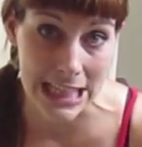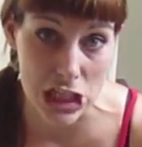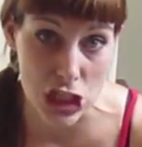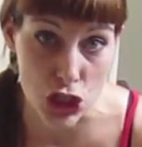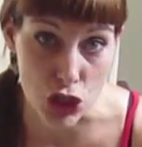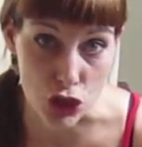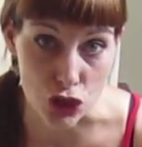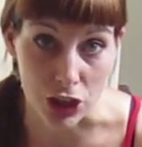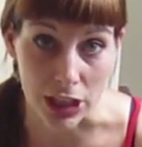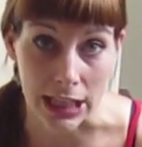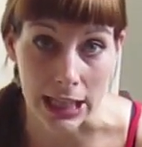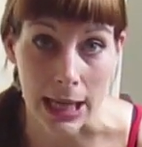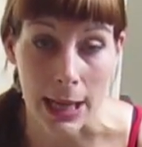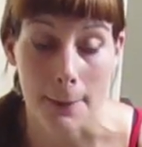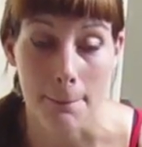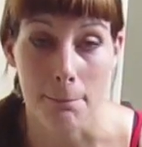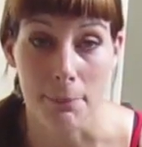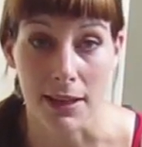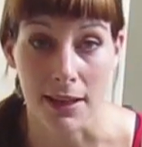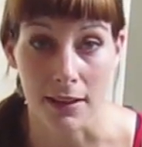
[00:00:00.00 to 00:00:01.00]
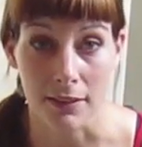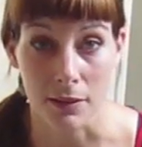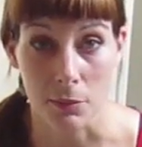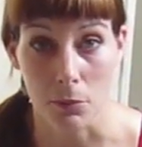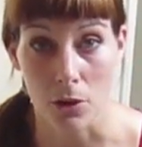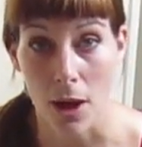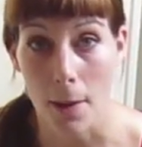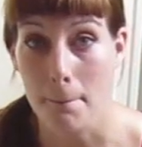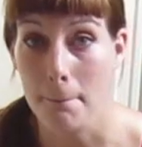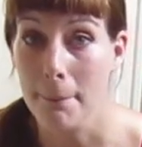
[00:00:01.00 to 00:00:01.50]
injury because I'm
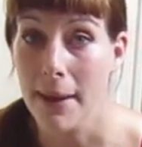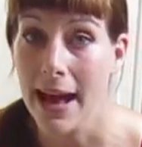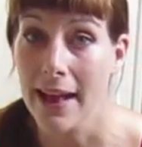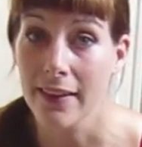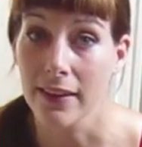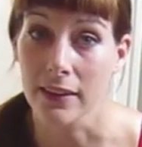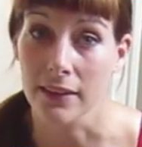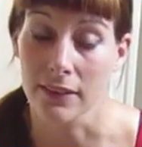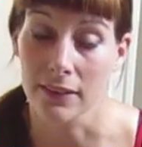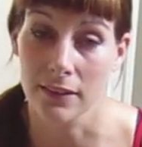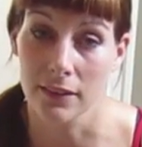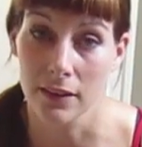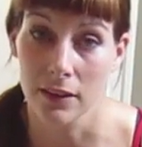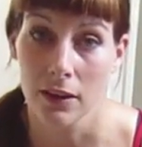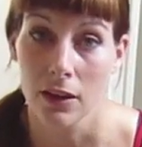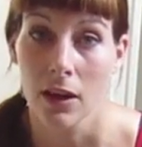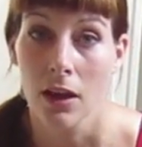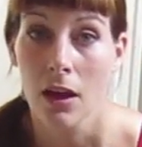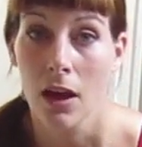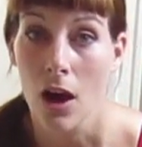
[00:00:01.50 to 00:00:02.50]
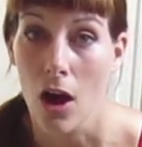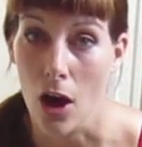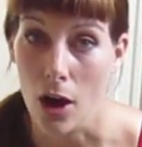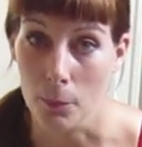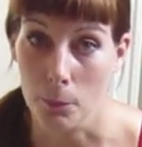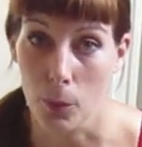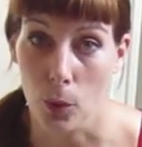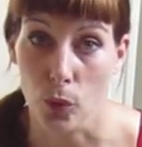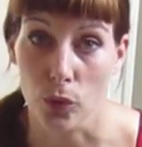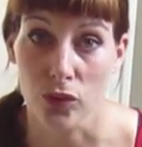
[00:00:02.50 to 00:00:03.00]
not balanced
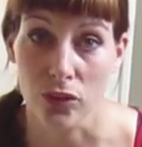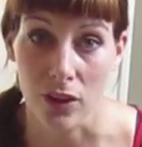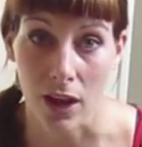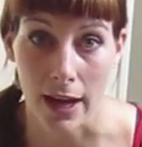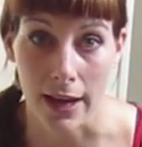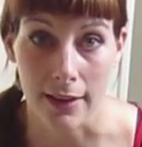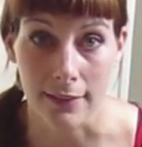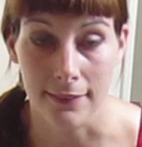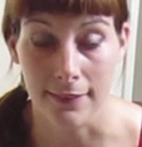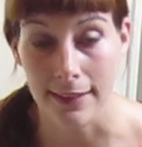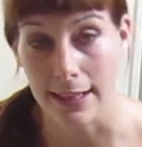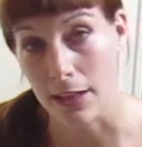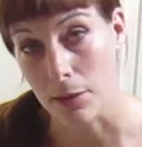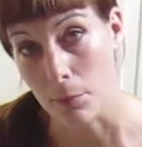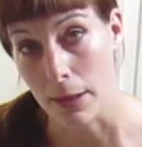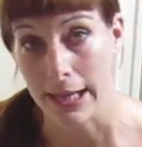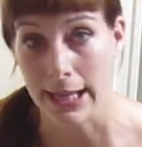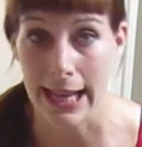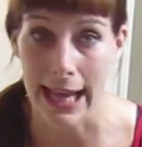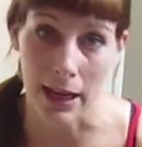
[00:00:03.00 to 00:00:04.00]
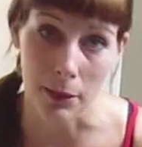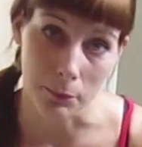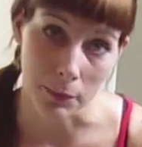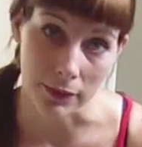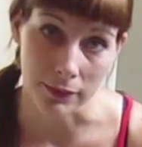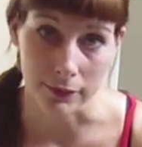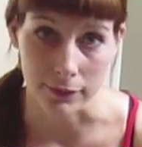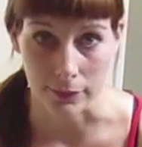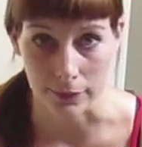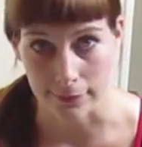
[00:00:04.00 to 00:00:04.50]
on both sides in my neck
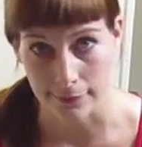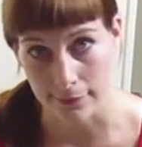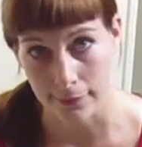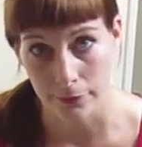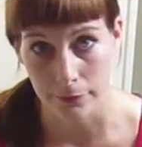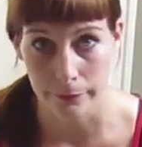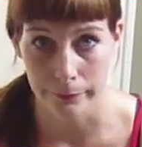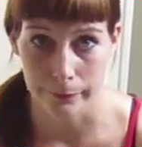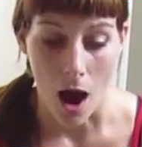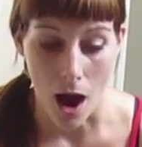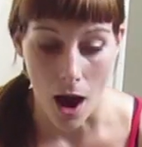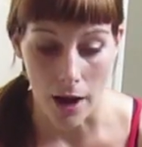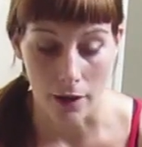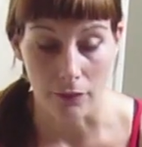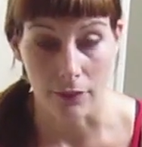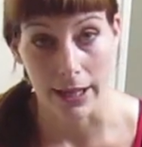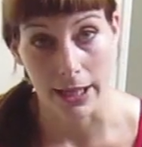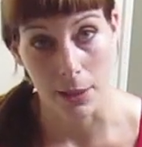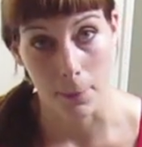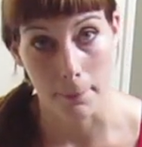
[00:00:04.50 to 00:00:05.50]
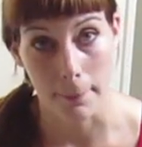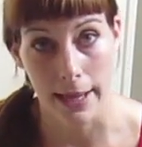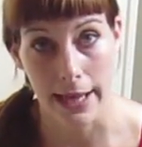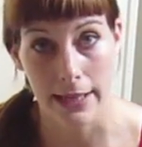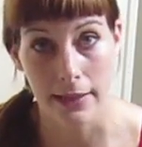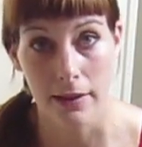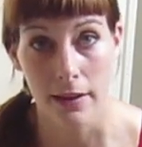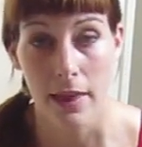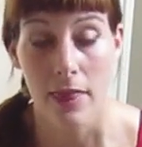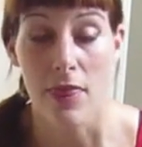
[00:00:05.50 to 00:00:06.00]
muscles. I
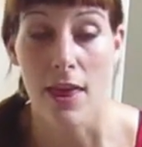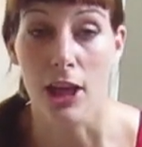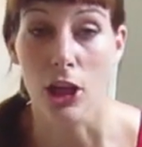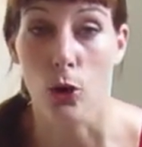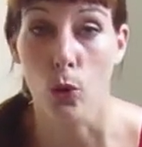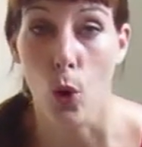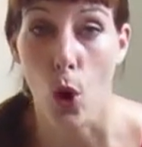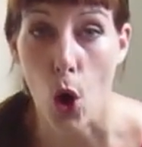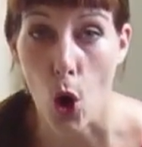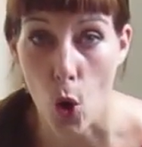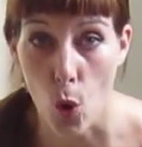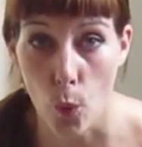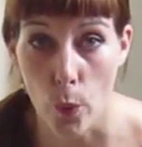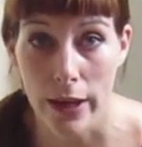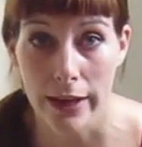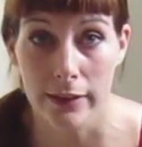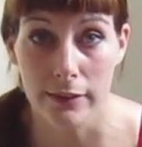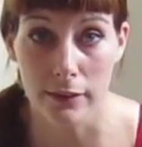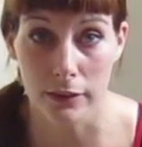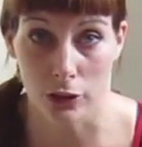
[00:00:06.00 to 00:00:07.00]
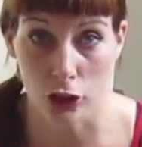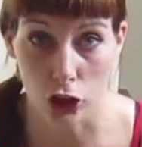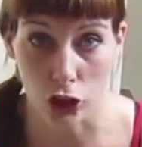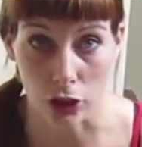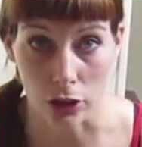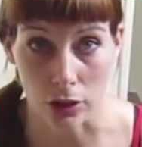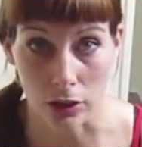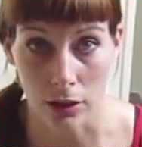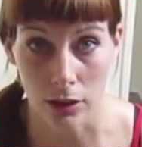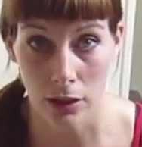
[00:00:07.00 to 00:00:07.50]
recommend that you always
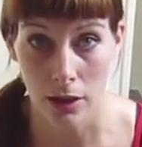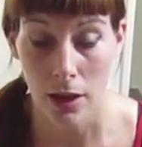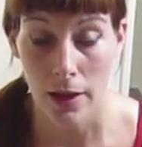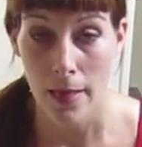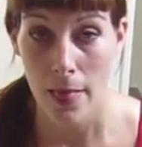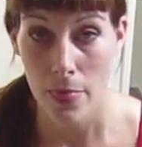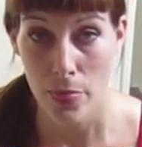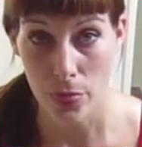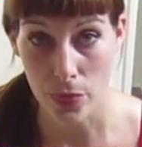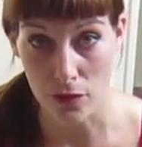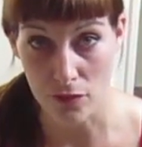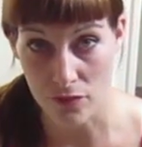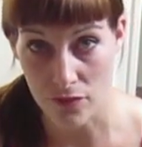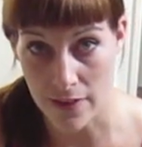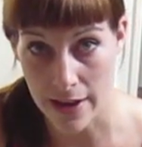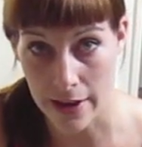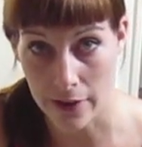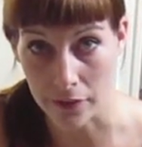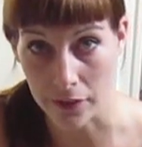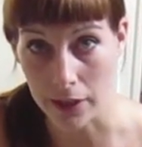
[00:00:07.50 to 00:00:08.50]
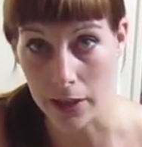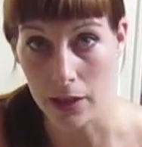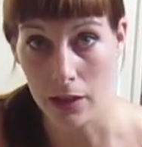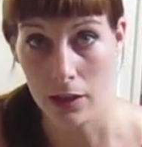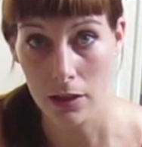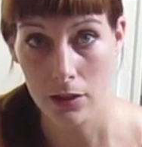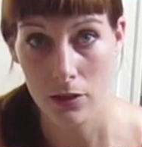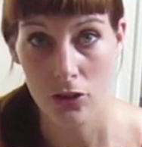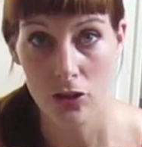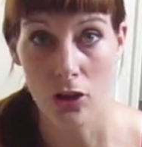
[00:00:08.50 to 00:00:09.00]
learn the
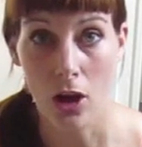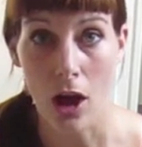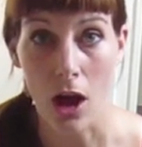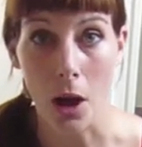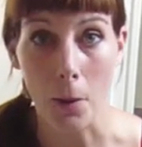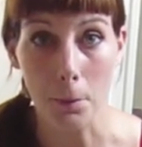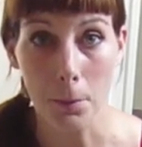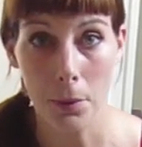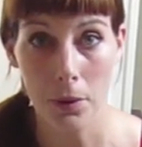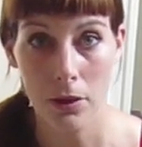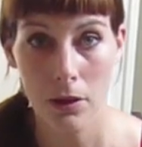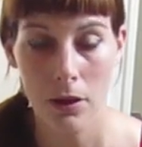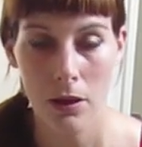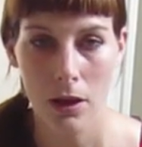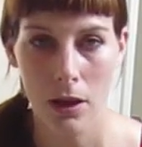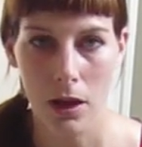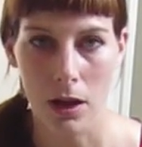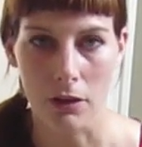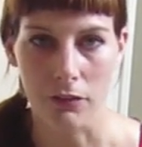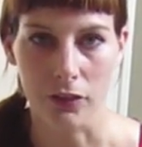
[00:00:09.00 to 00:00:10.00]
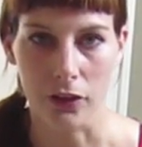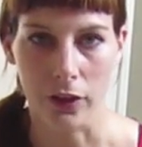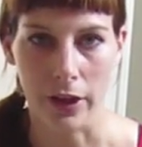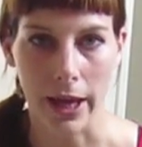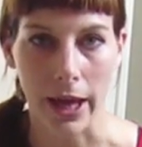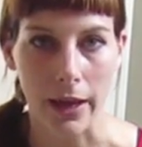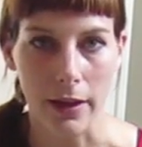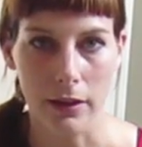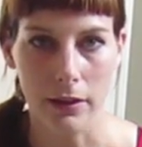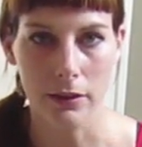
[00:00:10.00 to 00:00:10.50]
very top of your
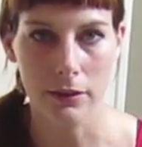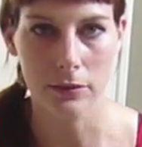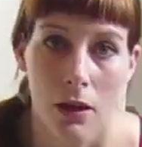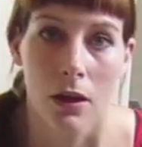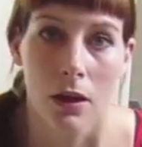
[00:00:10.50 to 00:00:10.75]
head.